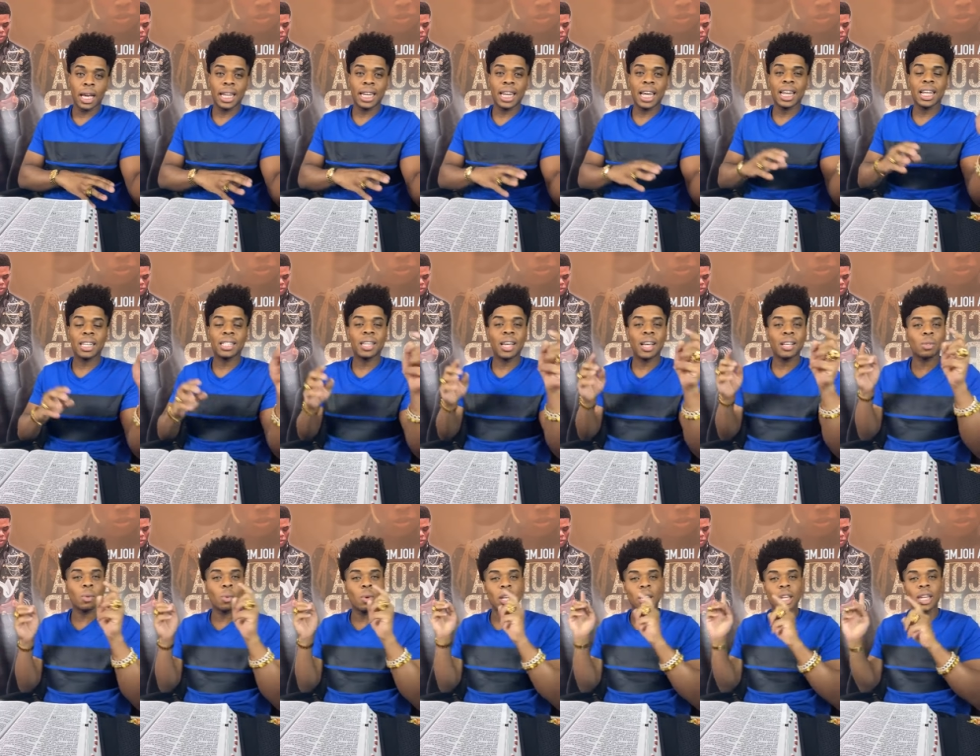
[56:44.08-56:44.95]
And then it
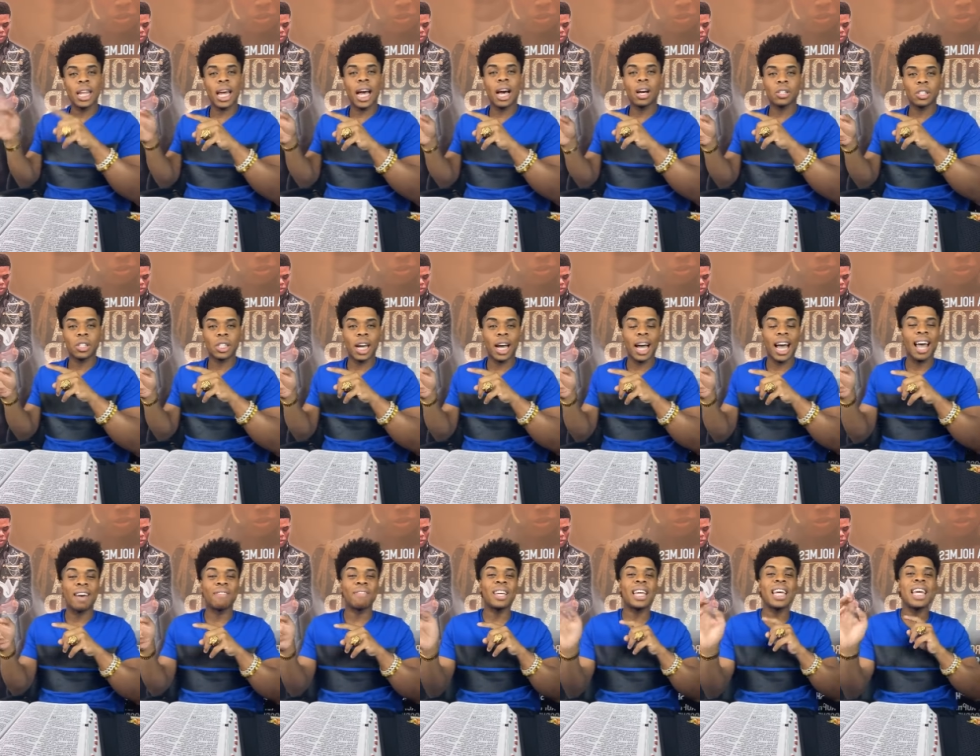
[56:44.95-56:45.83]
says, when thou shalt
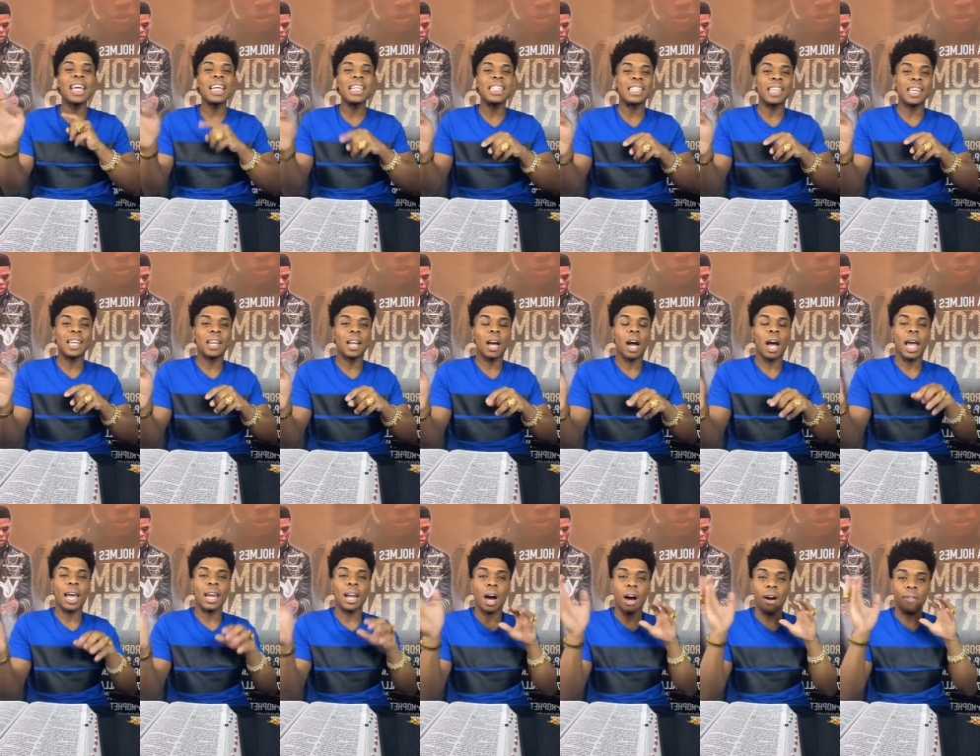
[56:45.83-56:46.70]
have eaten
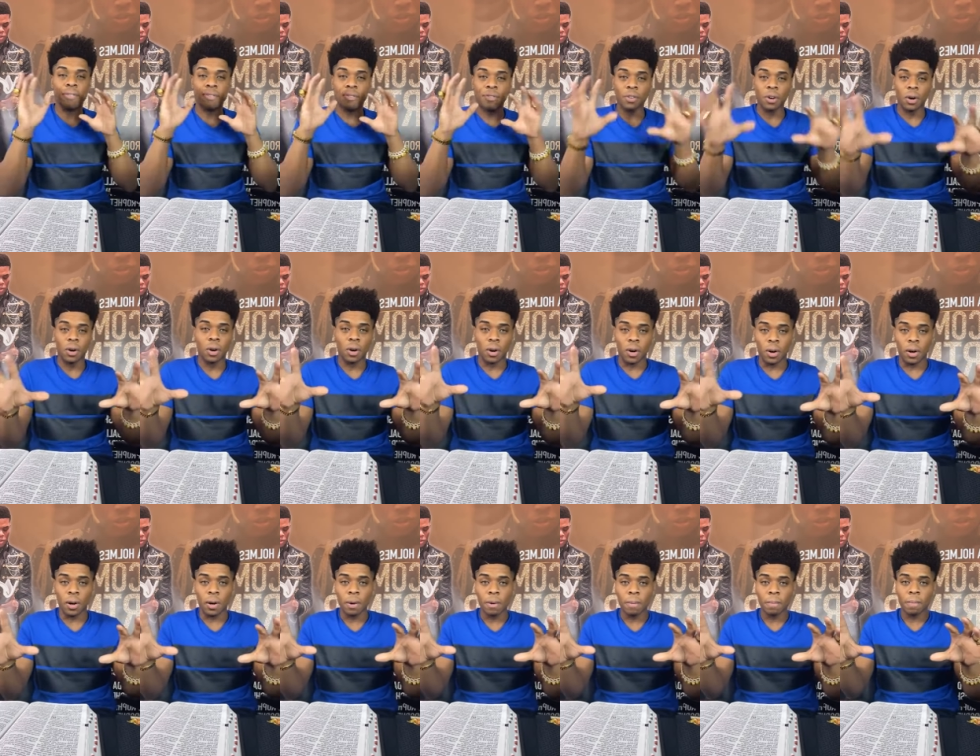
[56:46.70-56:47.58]
and are
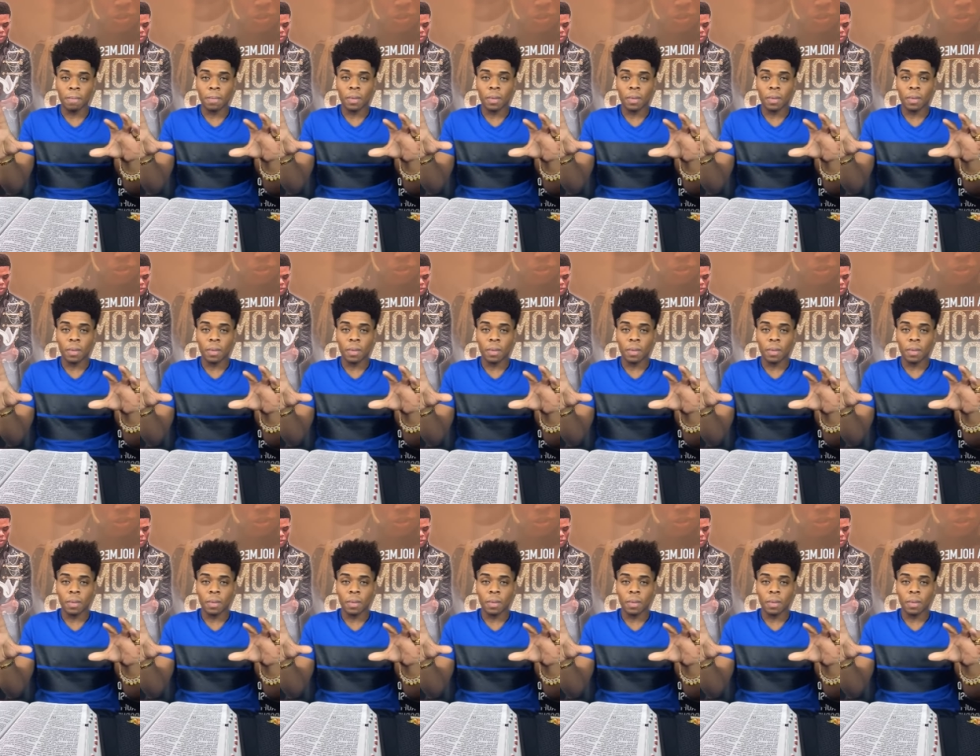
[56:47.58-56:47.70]
full.